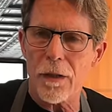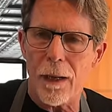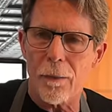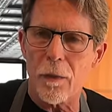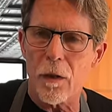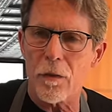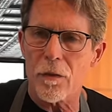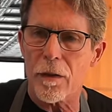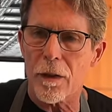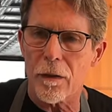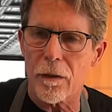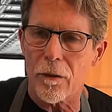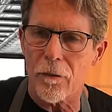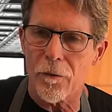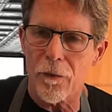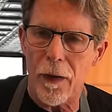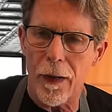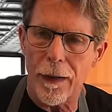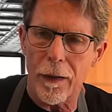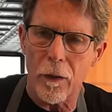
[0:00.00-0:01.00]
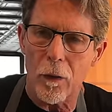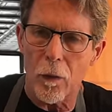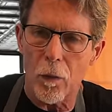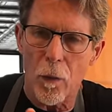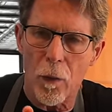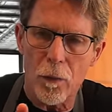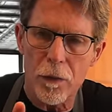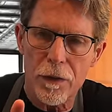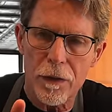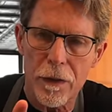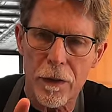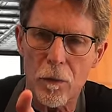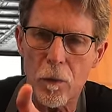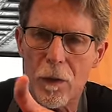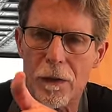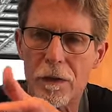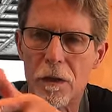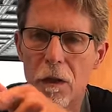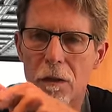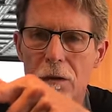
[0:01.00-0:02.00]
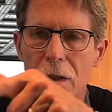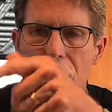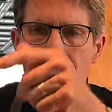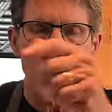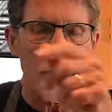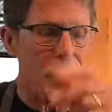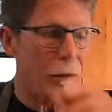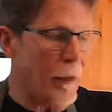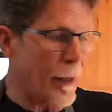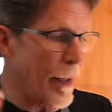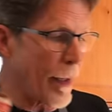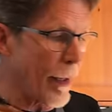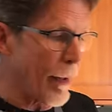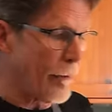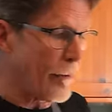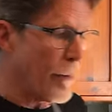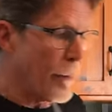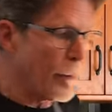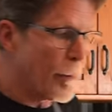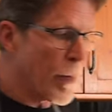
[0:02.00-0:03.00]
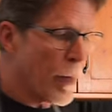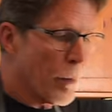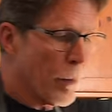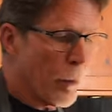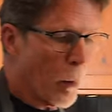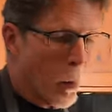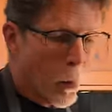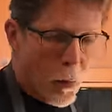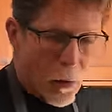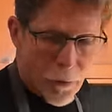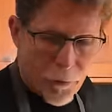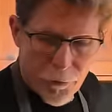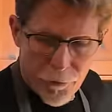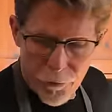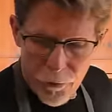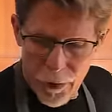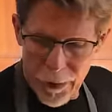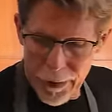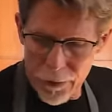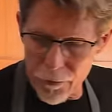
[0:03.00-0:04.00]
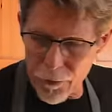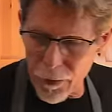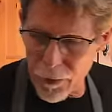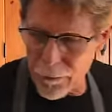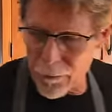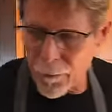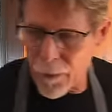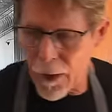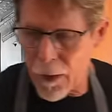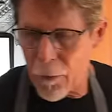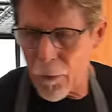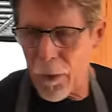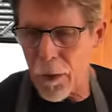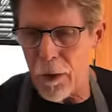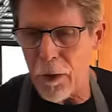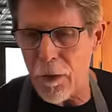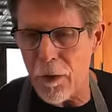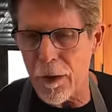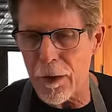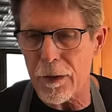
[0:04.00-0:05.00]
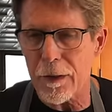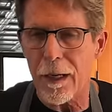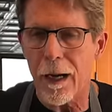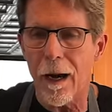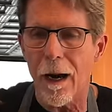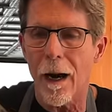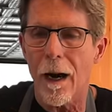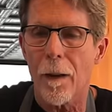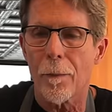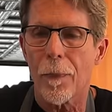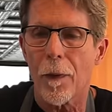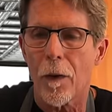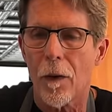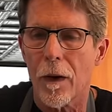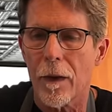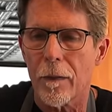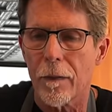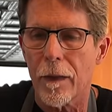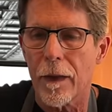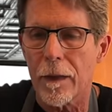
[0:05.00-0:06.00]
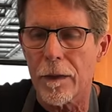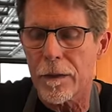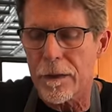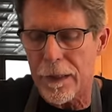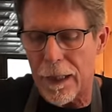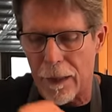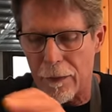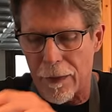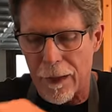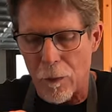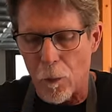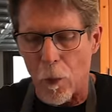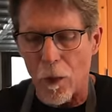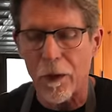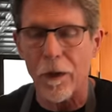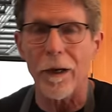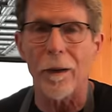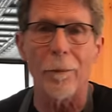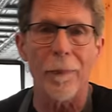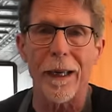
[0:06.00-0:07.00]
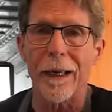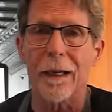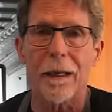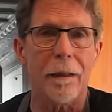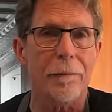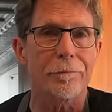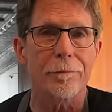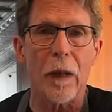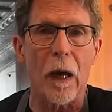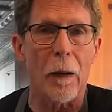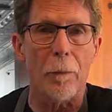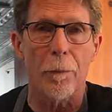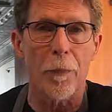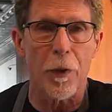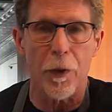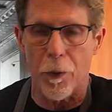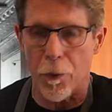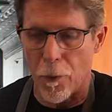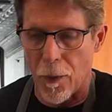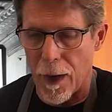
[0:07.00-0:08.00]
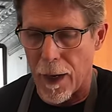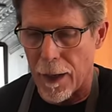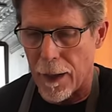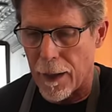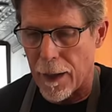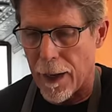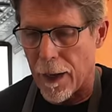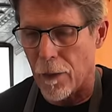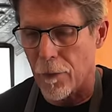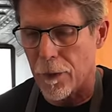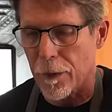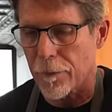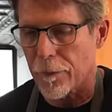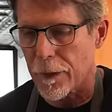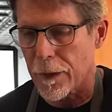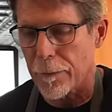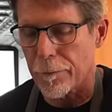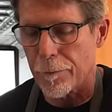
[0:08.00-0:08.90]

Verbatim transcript: I'm using the fire roasted ones because I think they have more flavor. Put the top on this and then we're going to make a, a puree out of it.